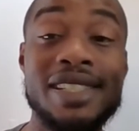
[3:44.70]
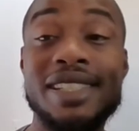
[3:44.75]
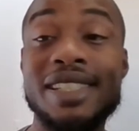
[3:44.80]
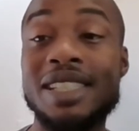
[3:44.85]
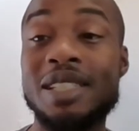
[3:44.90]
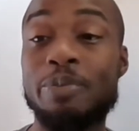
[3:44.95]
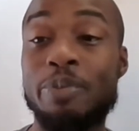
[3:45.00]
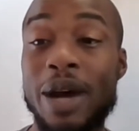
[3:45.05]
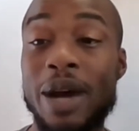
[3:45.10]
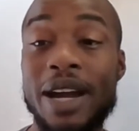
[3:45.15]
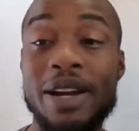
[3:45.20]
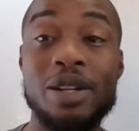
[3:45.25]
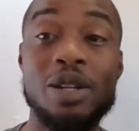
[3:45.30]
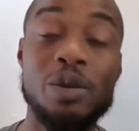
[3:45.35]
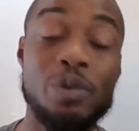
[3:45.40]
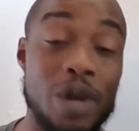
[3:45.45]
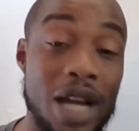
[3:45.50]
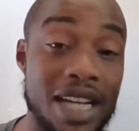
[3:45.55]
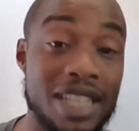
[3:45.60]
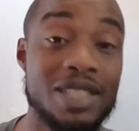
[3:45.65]
Spider
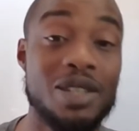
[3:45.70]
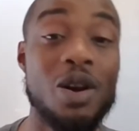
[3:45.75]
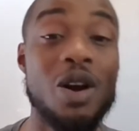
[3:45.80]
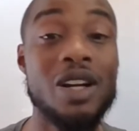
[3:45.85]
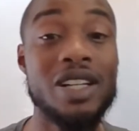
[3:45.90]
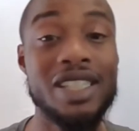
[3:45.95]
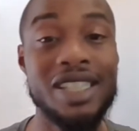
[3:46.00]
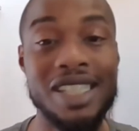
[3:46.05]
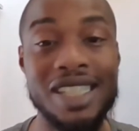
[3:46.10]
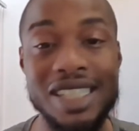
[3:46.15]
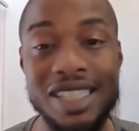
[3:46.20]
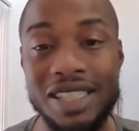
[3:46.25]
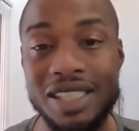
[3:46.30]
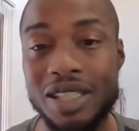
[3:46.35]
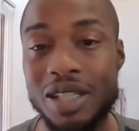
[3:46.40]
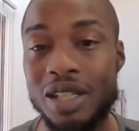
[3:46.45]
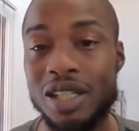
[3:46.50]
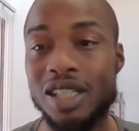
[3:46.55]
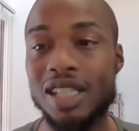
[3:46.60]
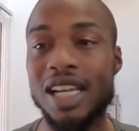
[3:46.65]
Rashguard
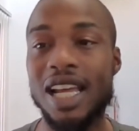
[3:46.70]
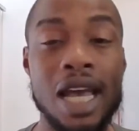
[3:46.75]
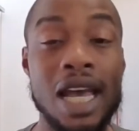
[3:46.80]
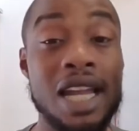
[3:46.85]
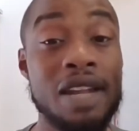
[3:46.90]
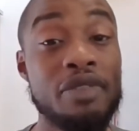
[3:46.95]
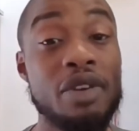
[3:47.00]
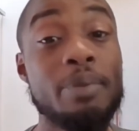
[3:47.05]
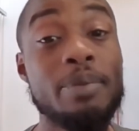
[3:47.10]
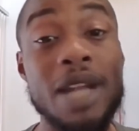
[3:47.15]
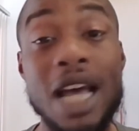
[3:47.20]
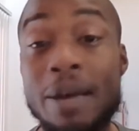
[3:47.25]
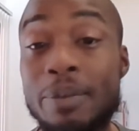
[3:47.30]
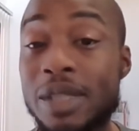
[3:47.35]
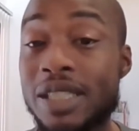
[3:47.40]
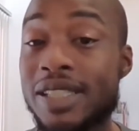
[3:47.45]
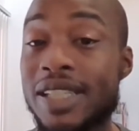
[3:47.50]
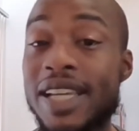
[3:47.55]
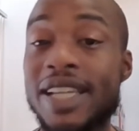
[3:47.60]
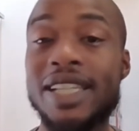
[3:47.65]
t-shirt, and if I'm not
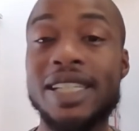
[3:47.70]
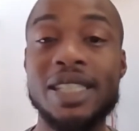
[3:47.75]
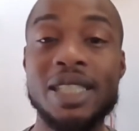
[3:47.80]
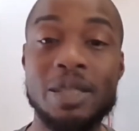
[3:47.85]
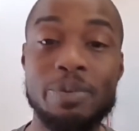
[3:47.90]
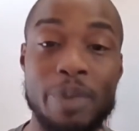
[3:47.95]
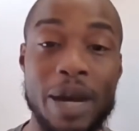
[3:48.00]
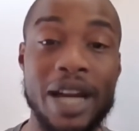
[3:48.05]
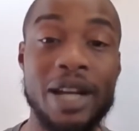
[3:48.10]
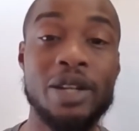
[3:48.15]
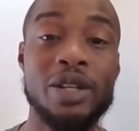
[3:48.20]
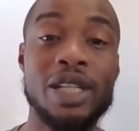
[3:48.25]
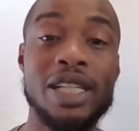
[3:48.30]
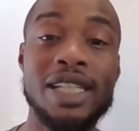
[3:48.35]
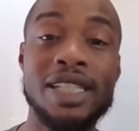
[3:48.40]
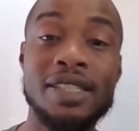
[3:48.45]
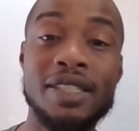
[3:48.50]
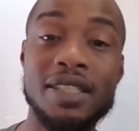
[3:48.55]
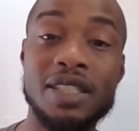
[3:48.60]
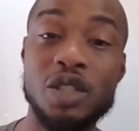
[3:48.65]
mistaken, Spider
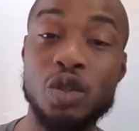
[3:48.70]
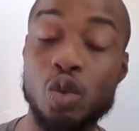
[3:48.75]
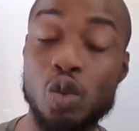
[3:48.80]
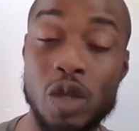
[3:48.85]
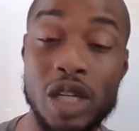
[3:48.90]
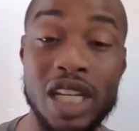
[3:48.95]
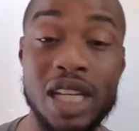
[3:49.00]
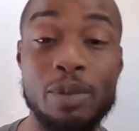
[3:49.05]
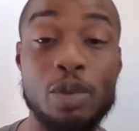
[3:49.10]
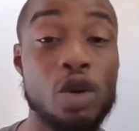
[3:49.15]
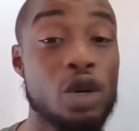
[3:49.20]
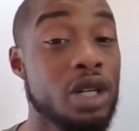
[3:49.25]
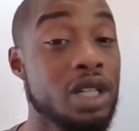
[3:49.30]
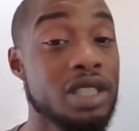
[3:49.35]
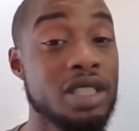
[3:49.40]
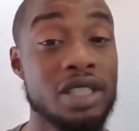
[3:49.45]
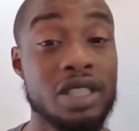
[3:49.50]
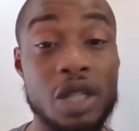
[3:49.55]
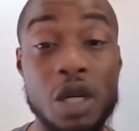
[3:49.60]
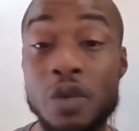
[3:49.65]
is a swim or a
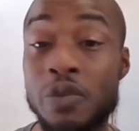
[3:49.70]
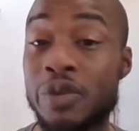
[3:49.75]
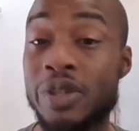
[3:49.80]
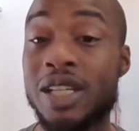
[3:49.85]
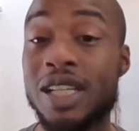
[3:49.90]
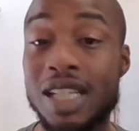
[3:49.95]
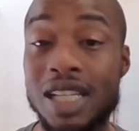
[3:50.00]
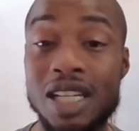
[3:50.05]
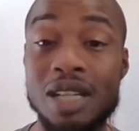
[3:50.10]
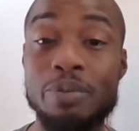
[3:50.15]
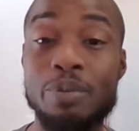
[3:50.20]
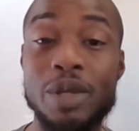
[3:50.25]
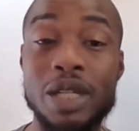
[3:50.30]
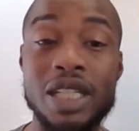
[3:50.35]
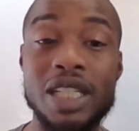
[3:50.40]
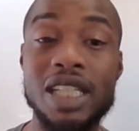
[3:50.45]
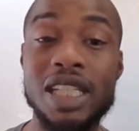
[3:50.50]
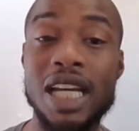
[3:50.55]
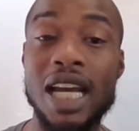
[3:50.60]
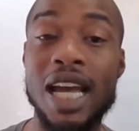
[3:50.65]
surfing
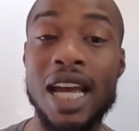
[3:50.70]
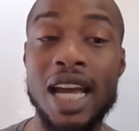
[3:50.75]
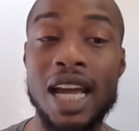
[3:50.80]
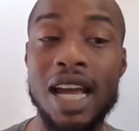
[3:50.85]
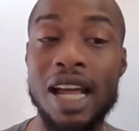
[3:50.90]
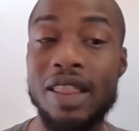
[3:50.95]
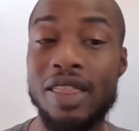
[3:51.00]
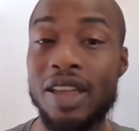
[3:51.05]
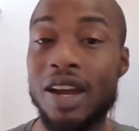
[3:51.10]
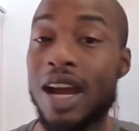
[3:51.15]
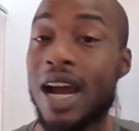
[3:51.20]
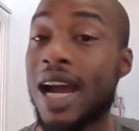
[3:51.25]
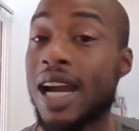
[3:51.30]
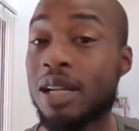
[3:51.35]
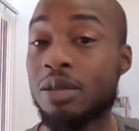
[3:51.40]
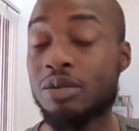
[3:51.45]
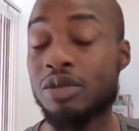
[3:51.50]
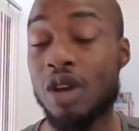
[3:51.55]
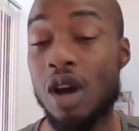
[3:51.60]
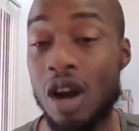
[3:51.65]
company, and their
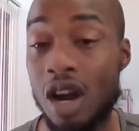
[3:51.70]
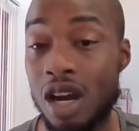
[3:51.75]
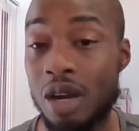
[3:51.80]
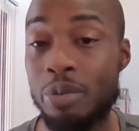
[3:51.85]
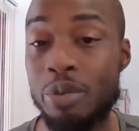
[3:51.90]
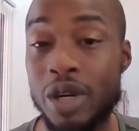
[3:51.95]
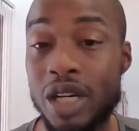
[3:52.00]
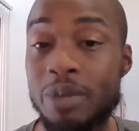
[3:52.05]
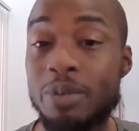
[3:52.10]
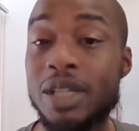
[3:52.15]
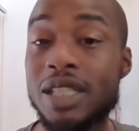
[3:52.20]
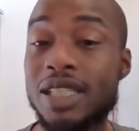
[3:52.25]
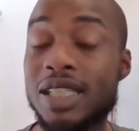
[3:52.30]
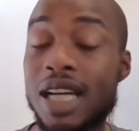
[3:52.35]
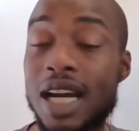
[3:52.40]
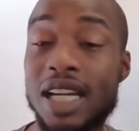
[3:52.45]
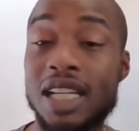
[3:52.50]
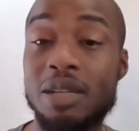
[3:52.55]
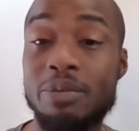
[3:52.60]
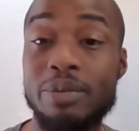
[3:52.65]
items are pretty much in
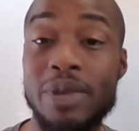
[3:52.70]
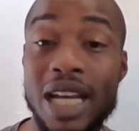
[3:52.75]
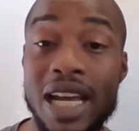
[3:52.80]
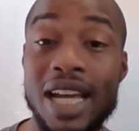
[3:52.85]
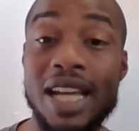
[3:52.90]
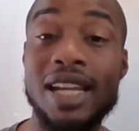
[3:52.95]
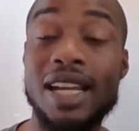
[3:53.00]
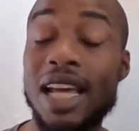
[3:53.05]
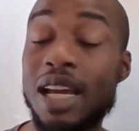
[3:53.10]
high demand.